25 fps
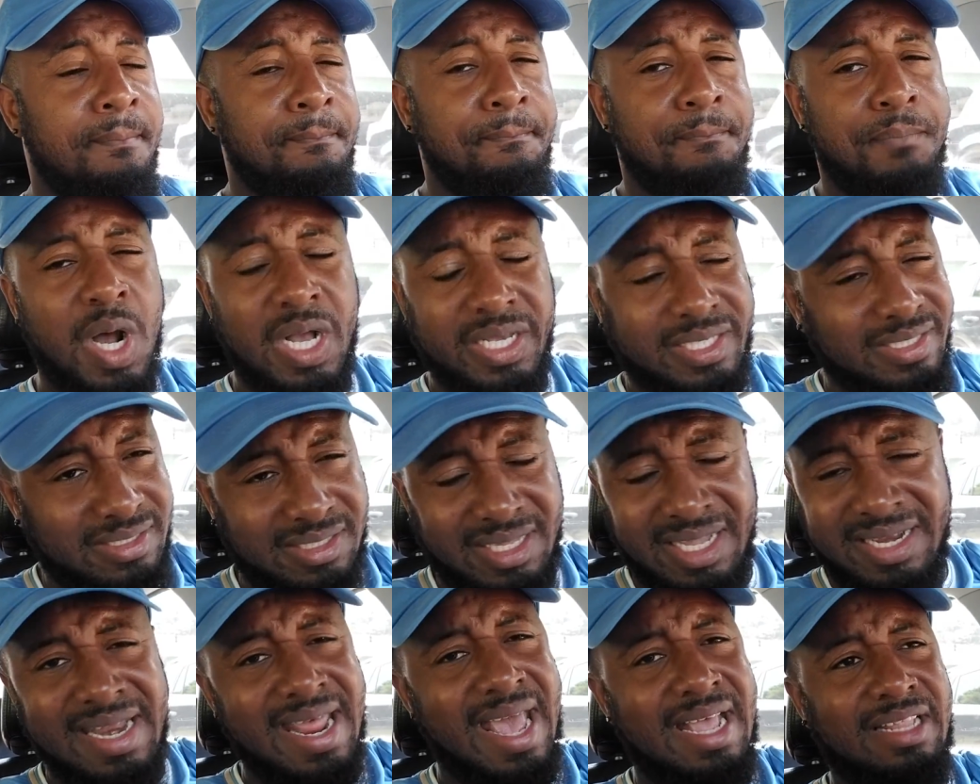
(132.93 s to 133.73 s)
bust
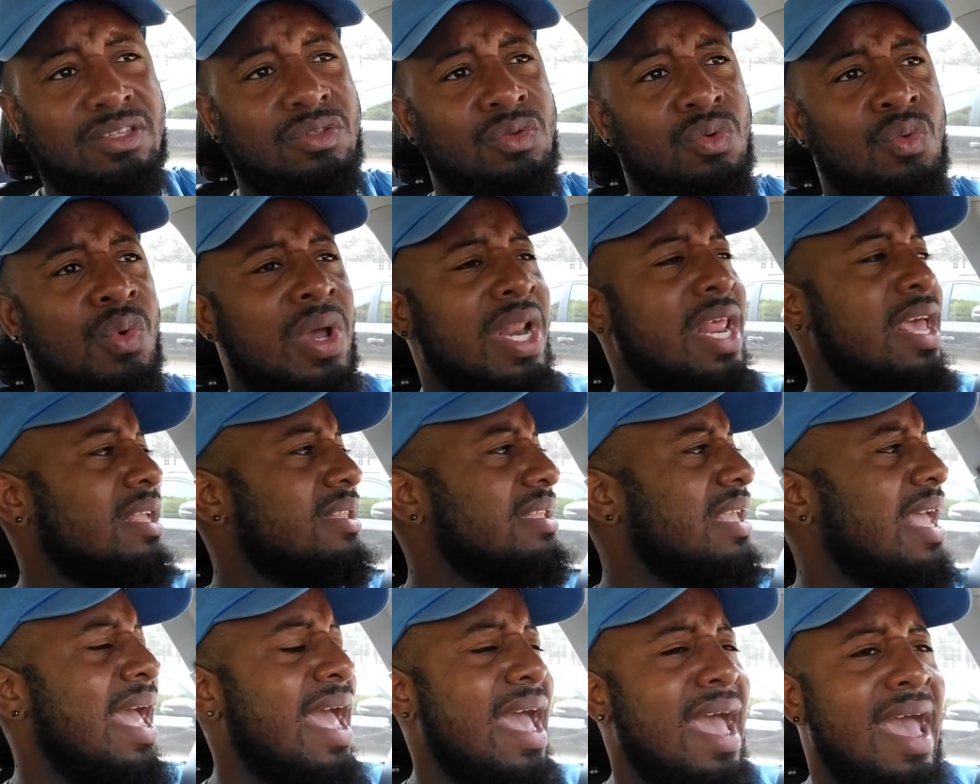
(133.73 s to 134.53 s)
the net with it,
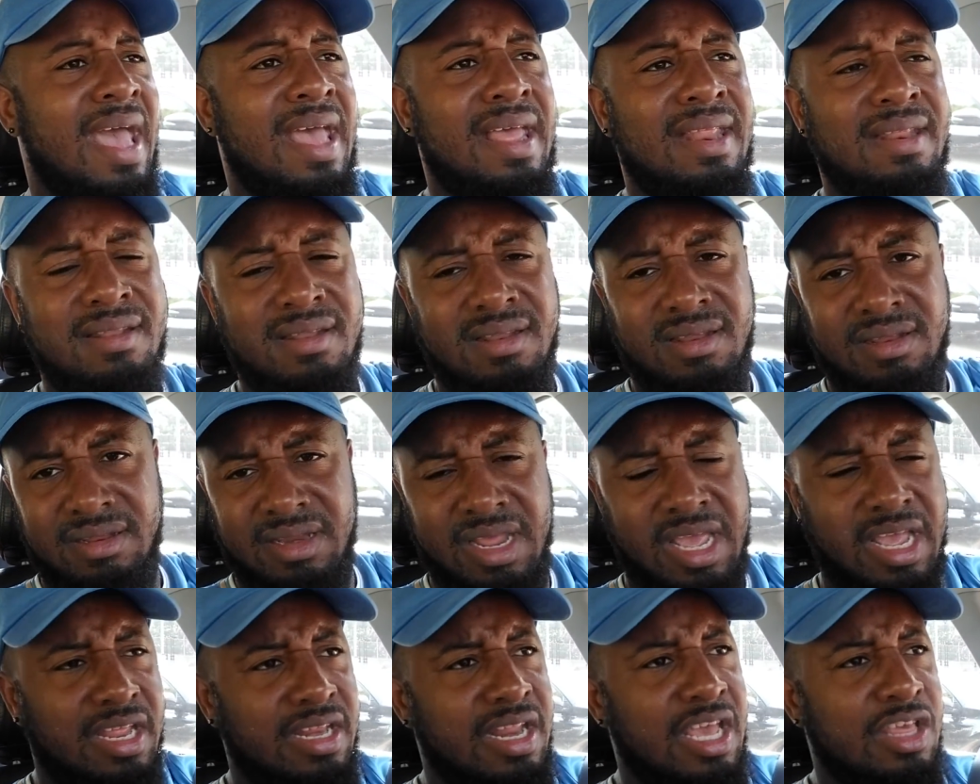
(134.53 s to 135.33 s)
and
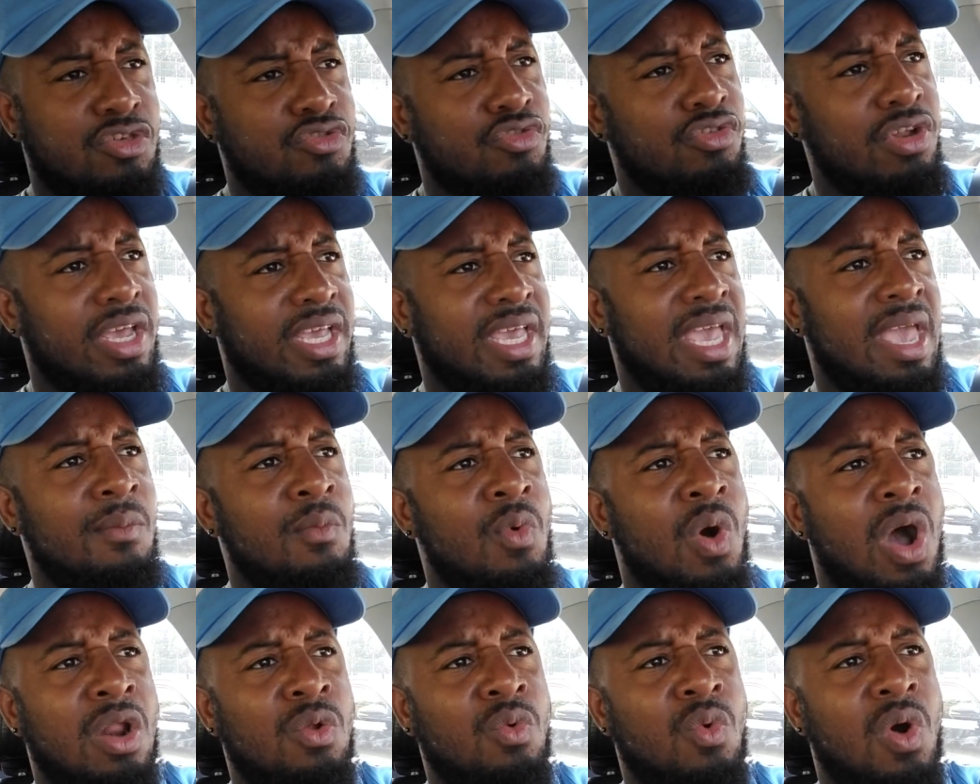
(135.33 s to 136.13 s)
they drew the game
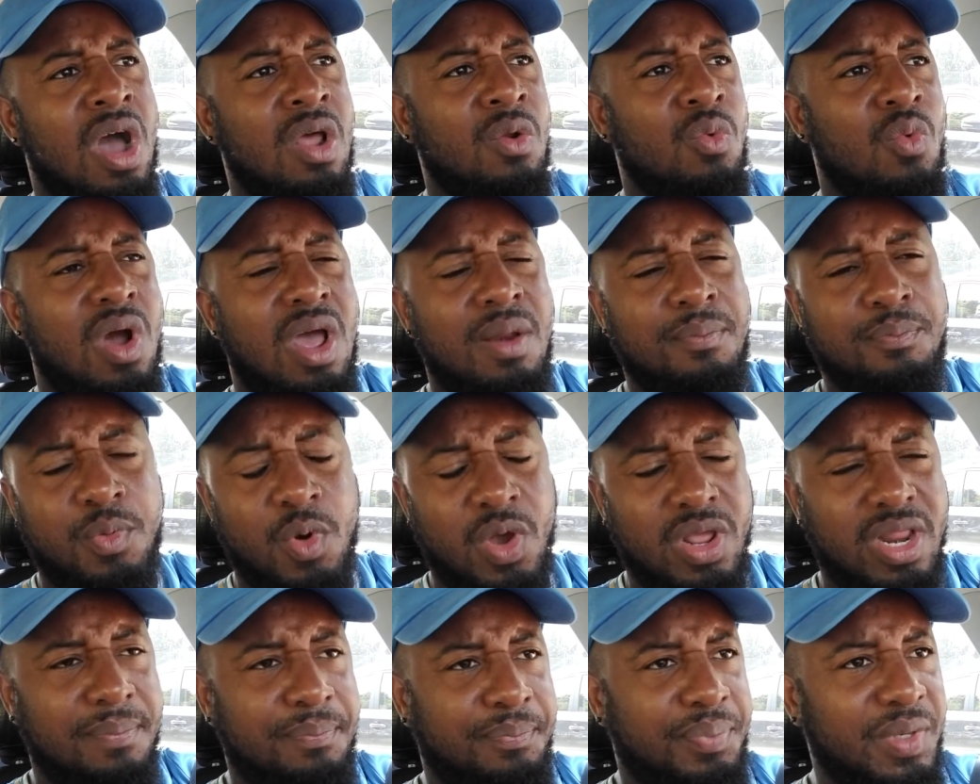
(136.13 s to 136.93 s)
1-1, 1
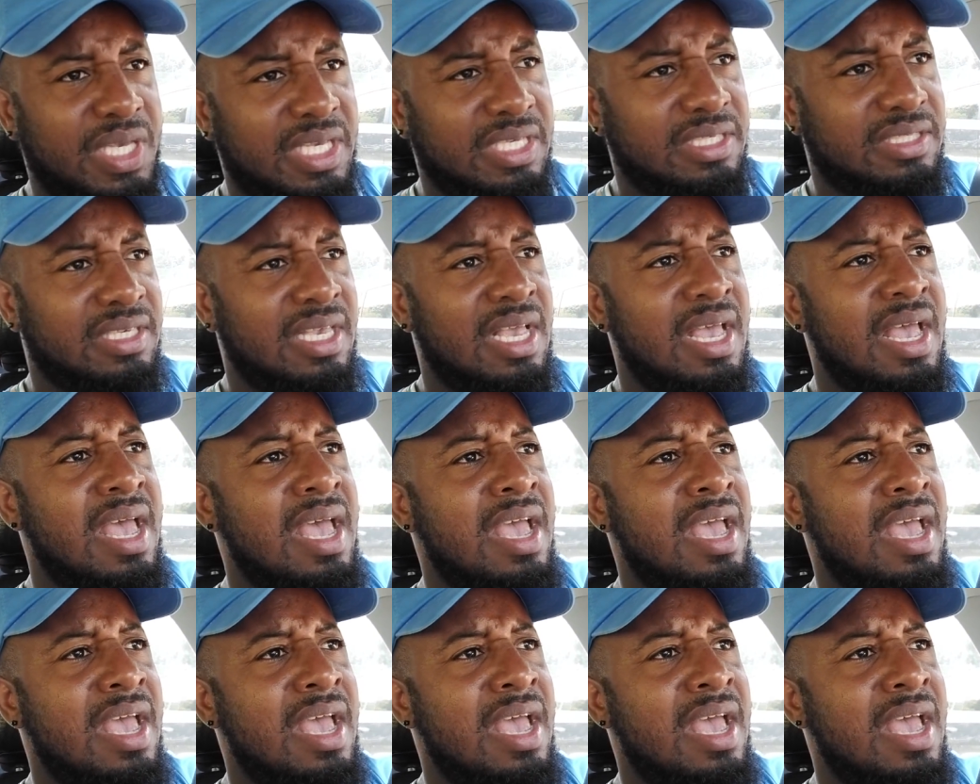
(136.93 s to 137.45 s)
point apiece.